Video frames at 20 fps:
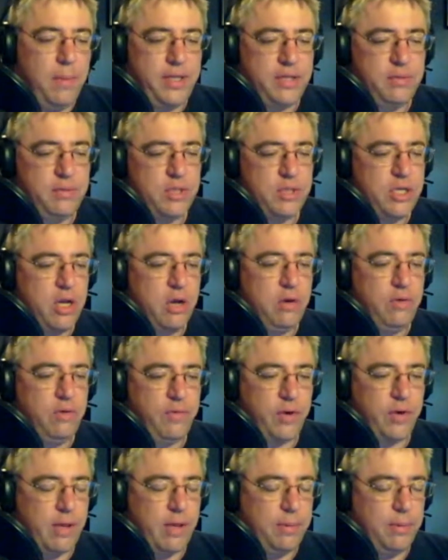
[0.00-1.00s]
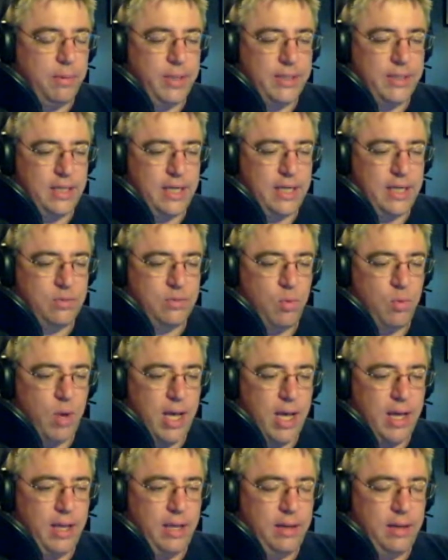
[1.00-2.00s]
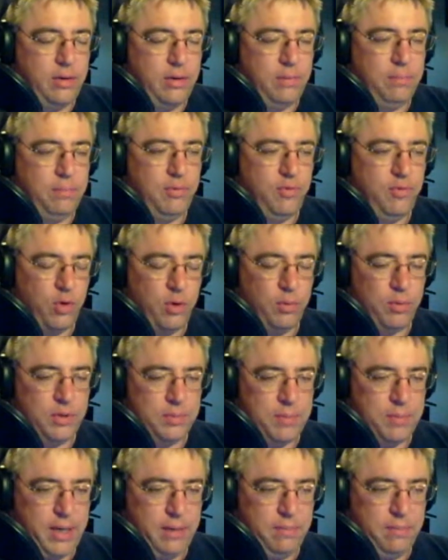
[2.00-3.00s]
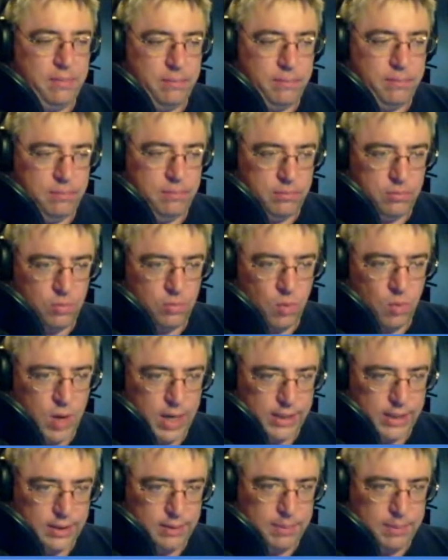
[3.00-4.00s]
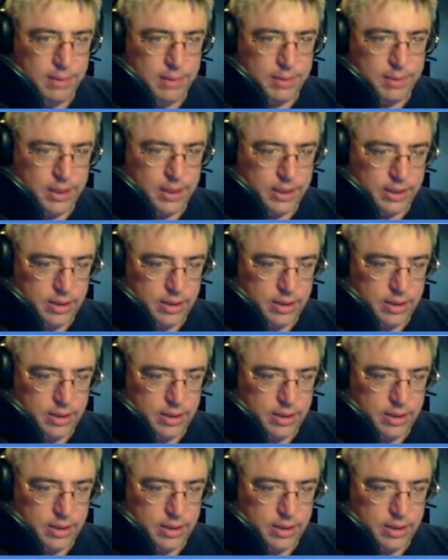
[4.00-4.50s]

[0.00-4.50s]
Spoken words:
But this was known for a couple of weeks, and that's why, before it was made widely public,